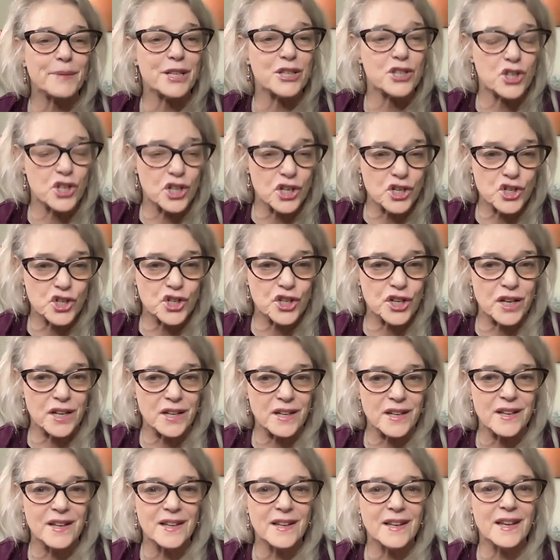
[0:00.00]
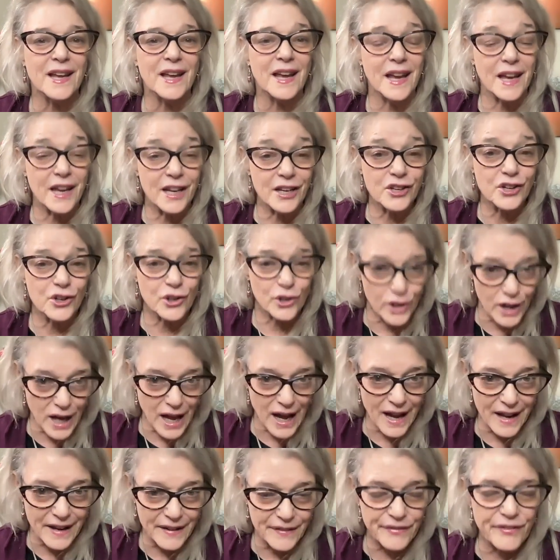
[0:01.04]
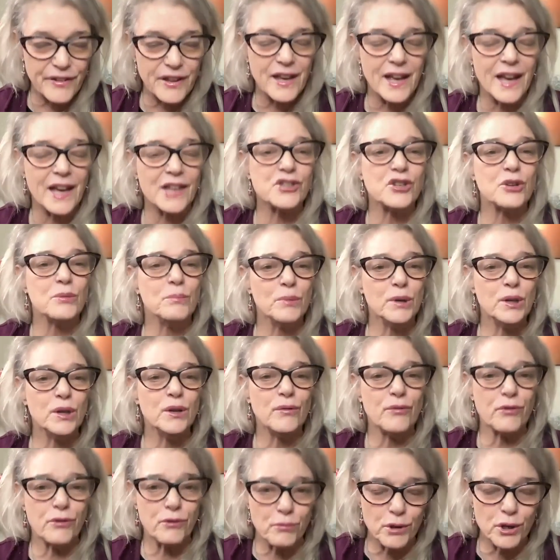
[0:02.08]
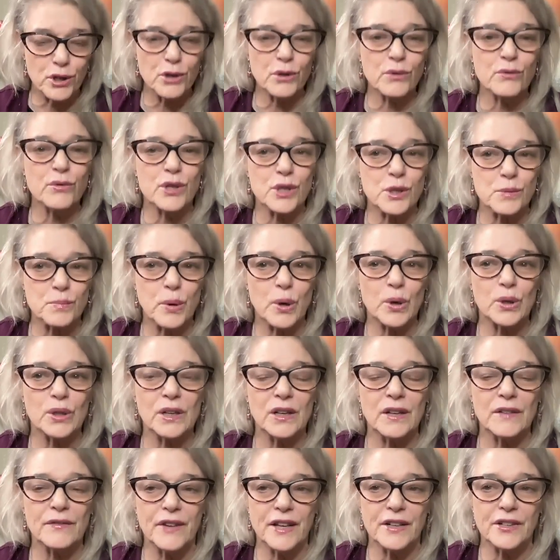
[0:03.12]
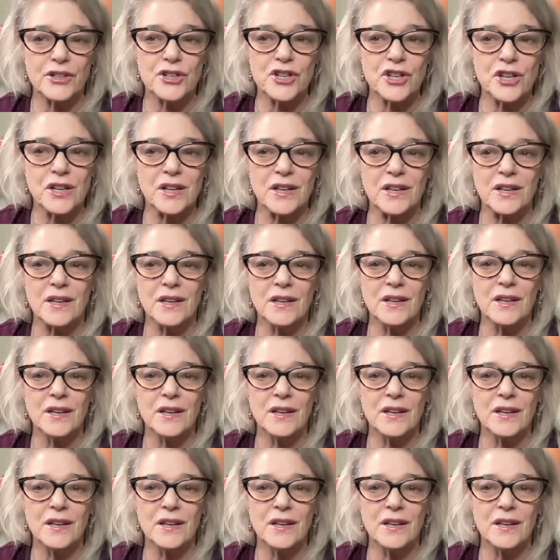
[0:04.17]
magician in your life as you move through this portal of energy.